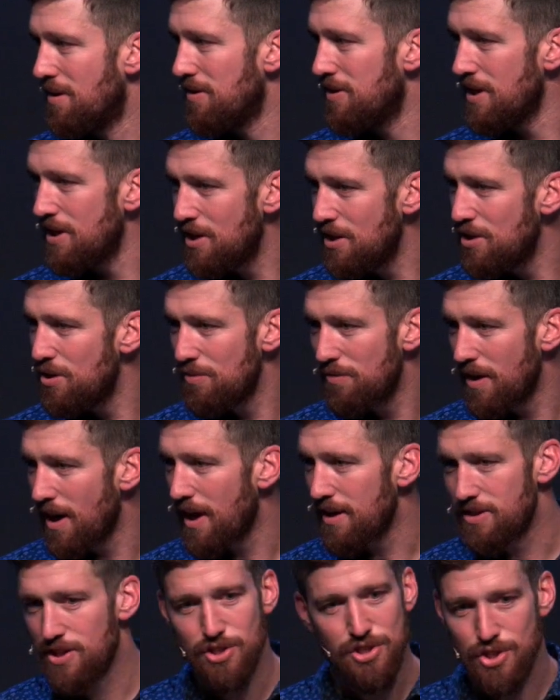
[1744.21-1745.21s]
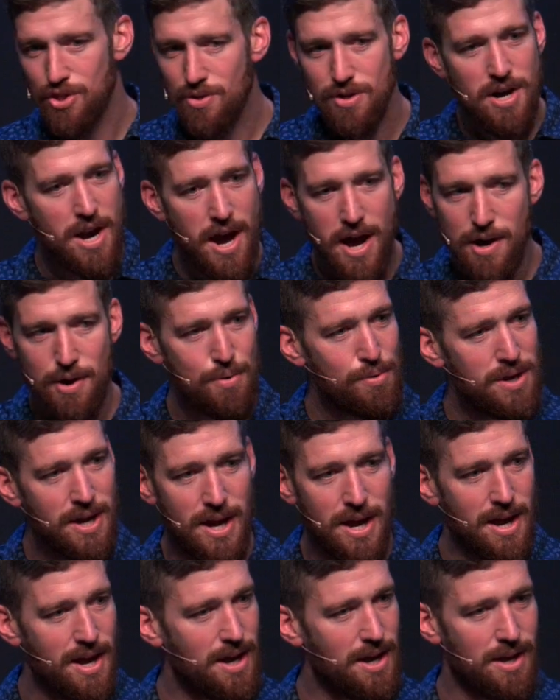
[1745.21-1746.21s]
Thinking you've got this, you're not
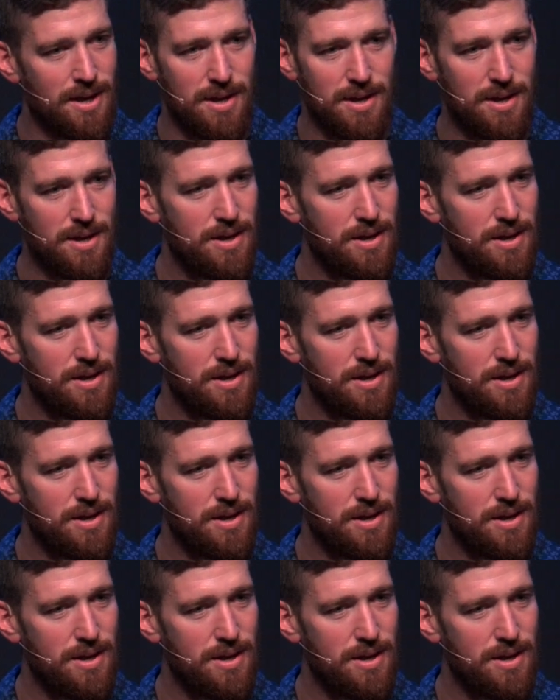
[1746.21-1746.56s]
okay